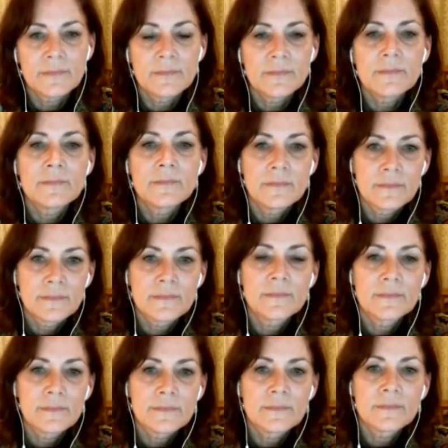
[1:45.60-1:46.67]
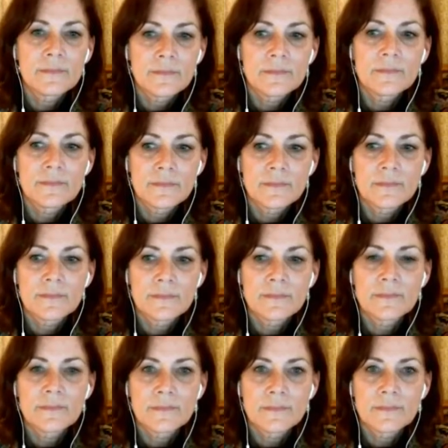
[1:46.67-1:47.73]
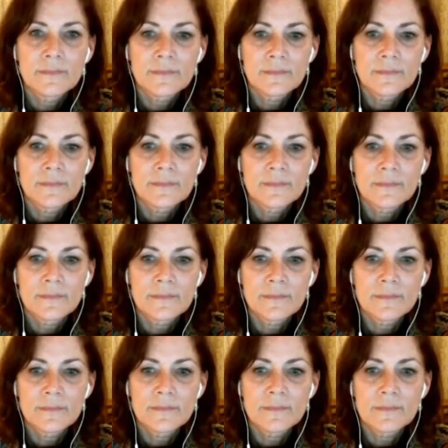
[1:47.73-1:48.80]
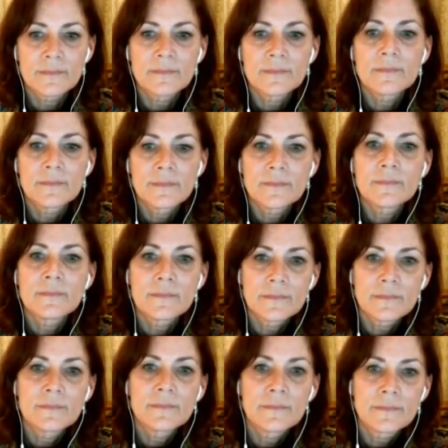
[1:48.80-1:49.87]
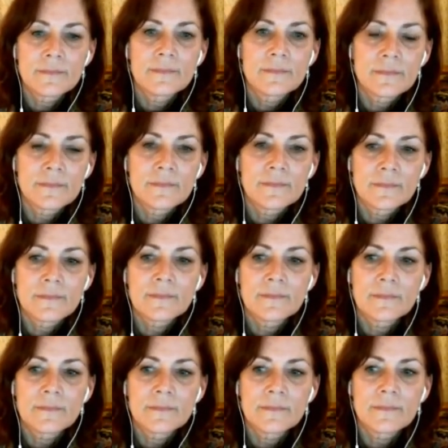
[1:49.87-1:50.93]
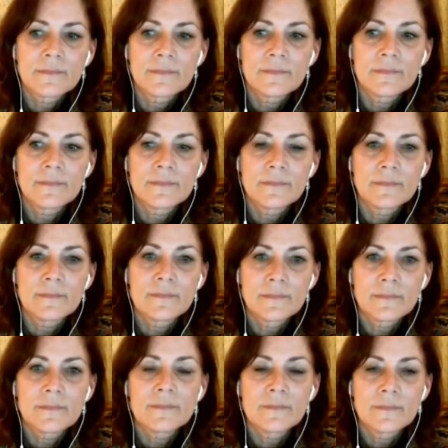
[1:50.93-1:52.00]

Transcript: The person shown says nothing.